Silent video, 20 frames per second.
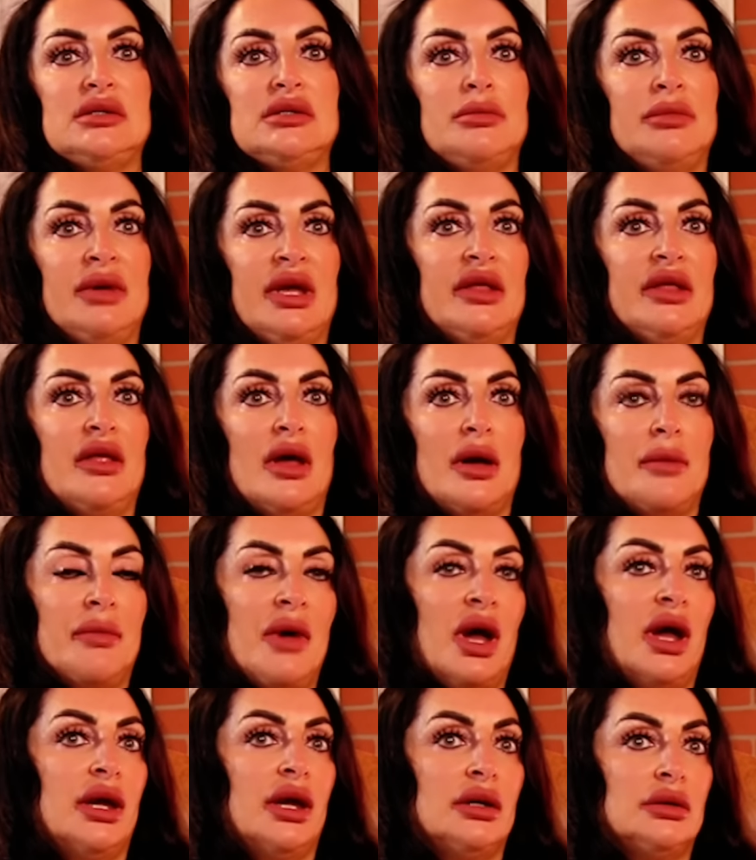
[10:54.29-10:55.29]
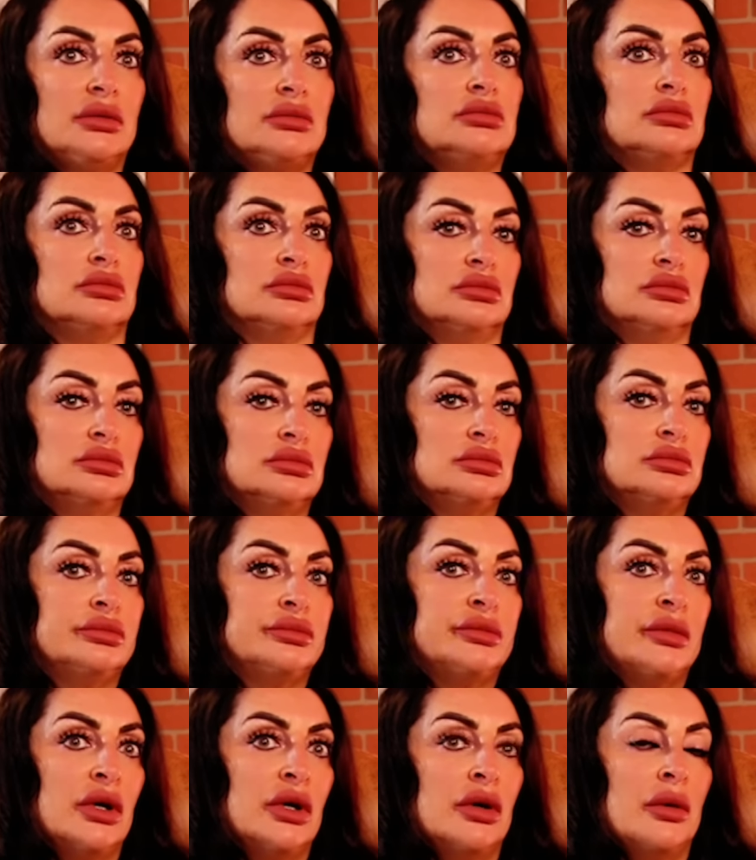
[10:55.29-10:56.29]
to me that my
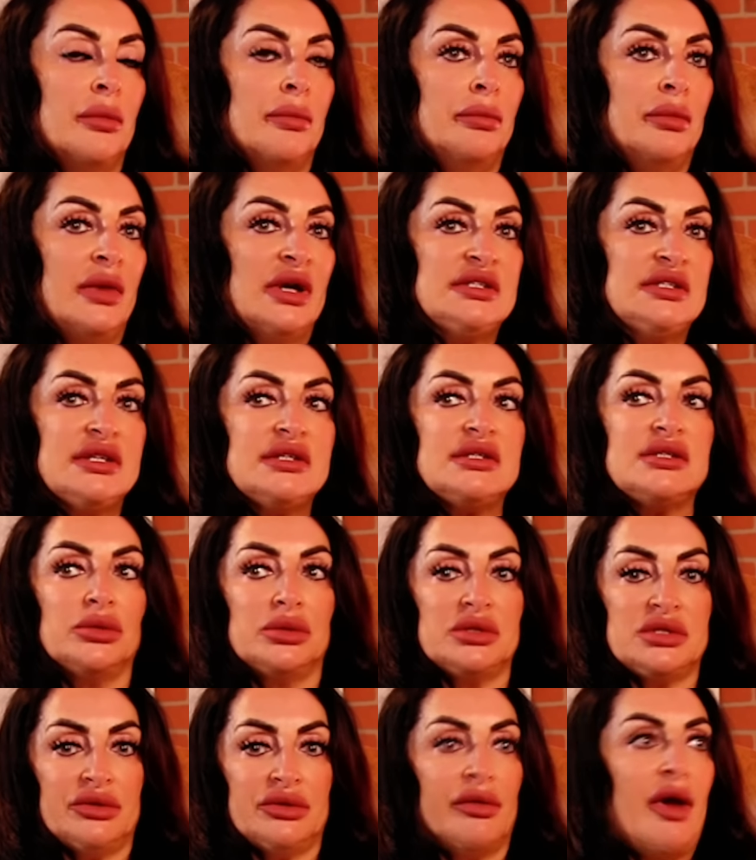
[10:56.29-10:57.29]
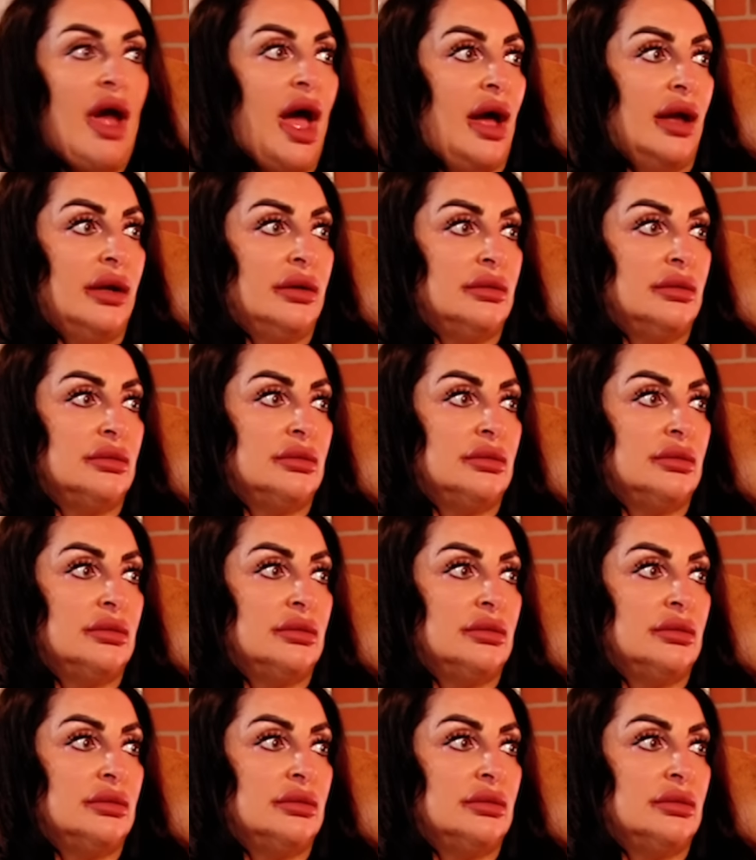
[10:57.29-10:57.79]
sister was a rat.